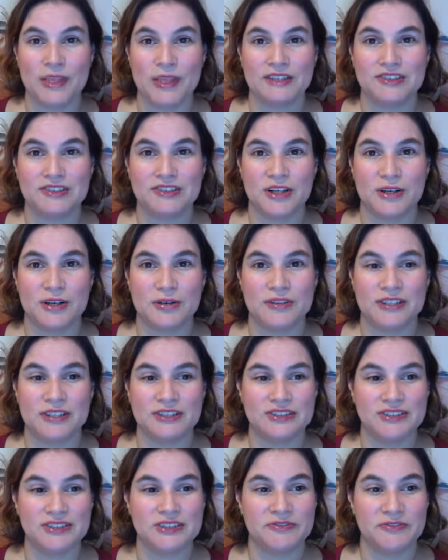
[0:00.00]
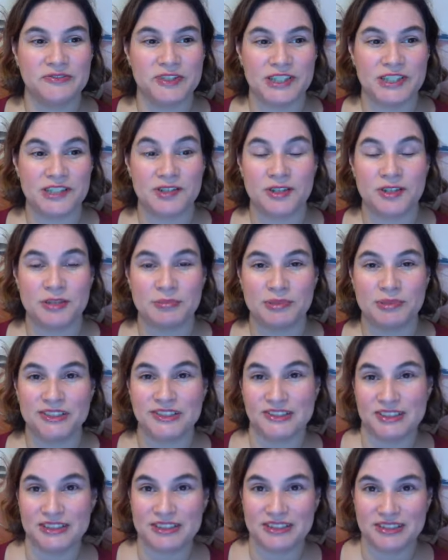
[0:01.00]
So this is video number
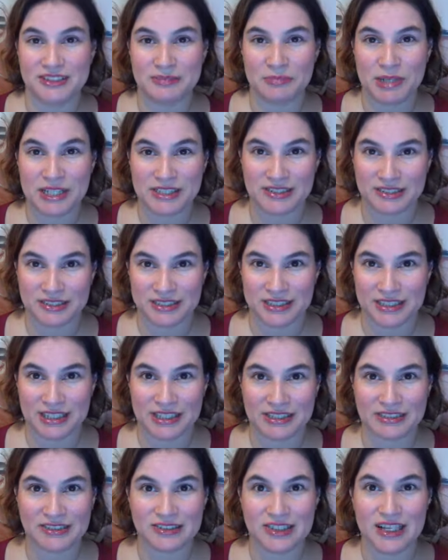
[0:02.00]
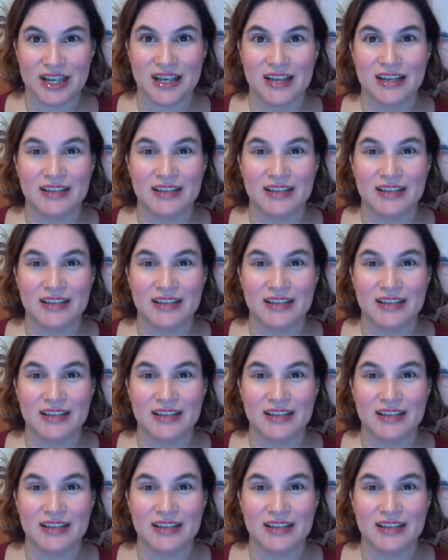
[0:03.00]
6 in my series.